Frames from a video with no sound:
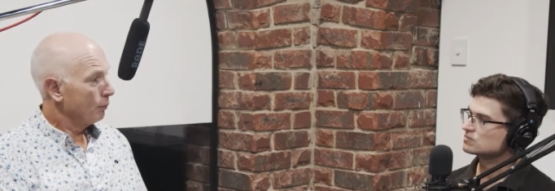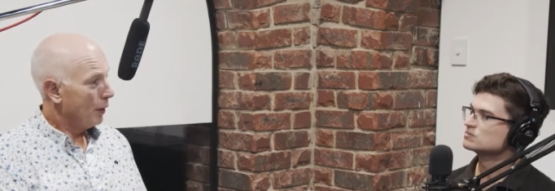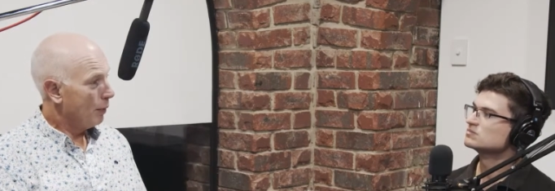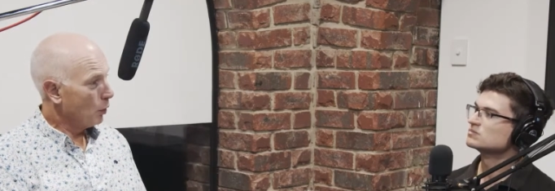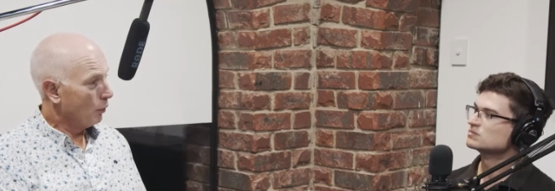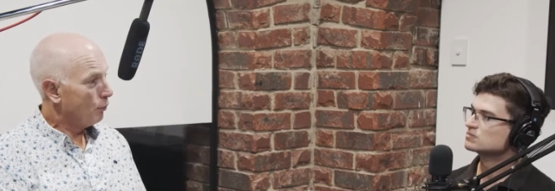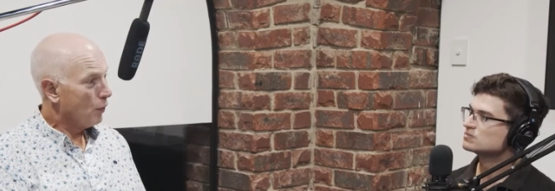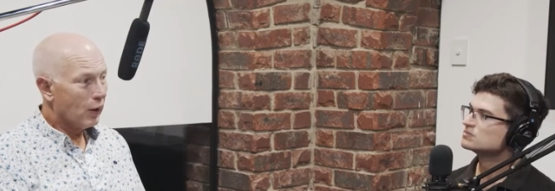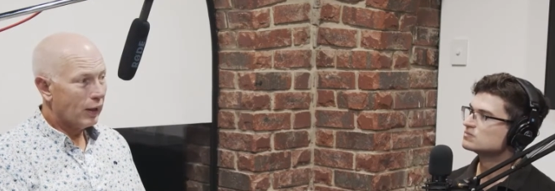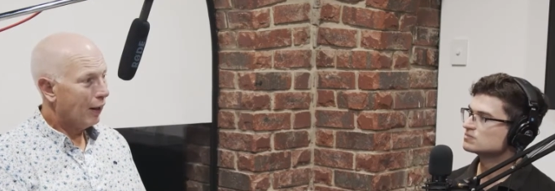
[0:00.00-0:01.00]
Speaker 1: I'm going to
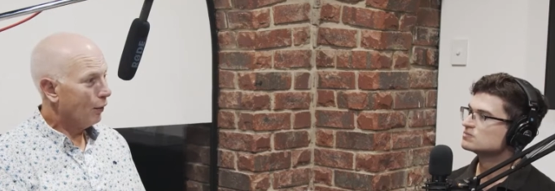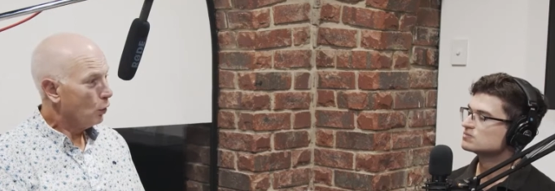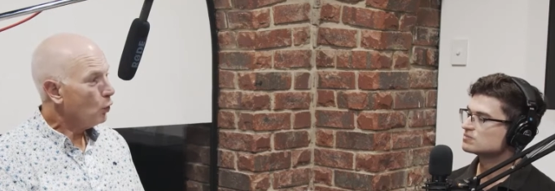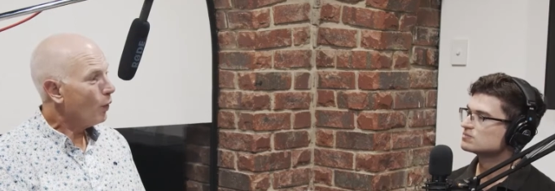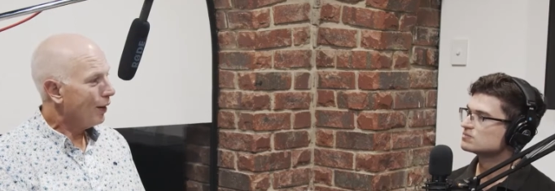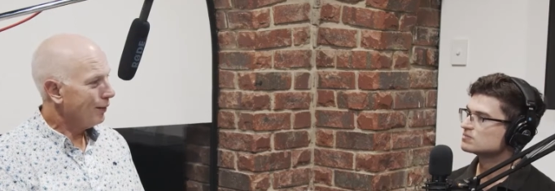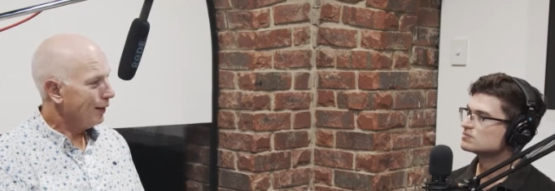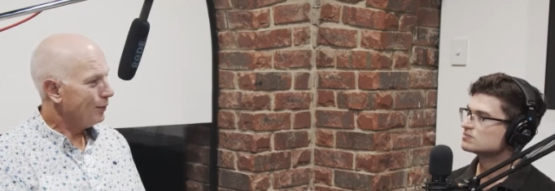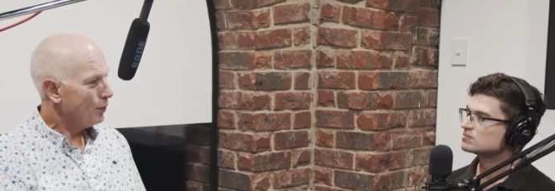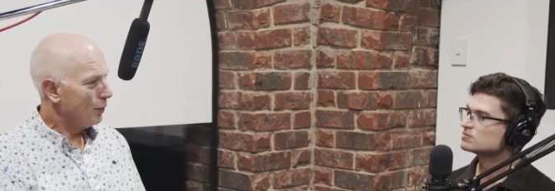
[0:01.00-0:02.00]
find out who I
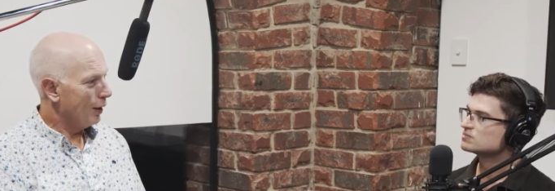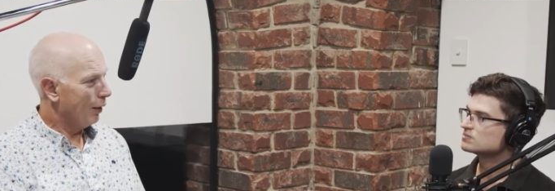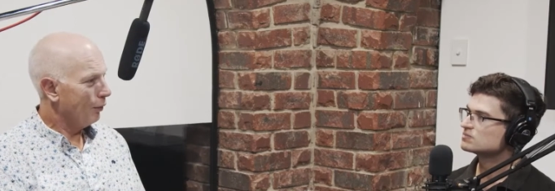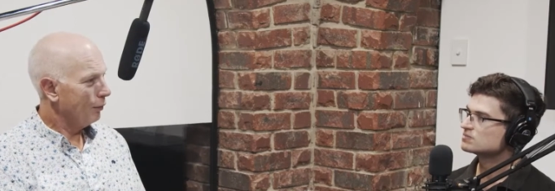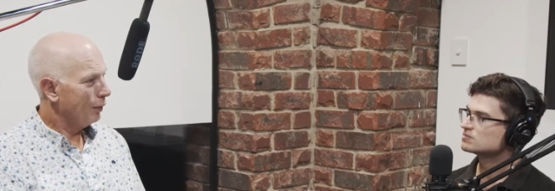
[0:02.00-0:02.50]
need to know